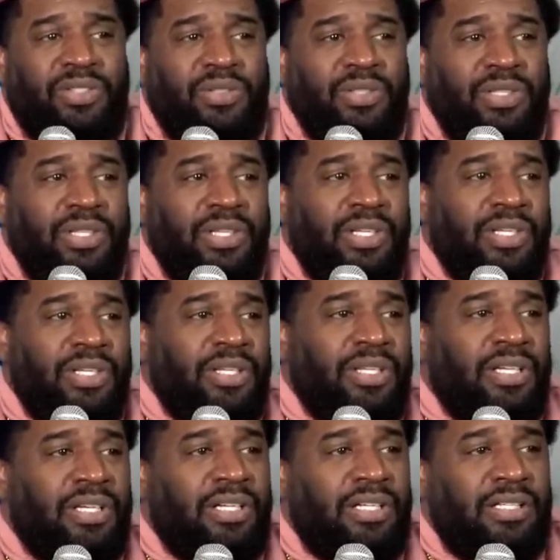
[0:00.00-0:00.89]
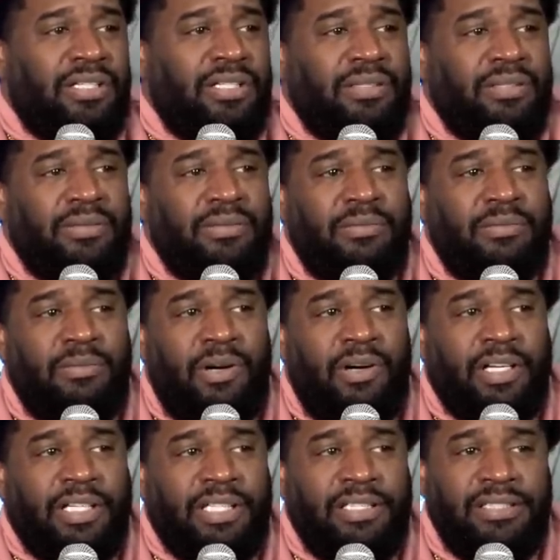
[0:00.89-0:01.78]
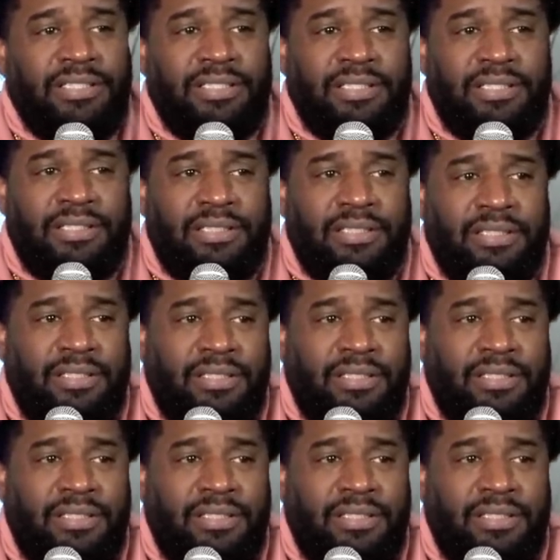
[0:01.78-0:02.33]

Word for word: with you, uh, Marcus.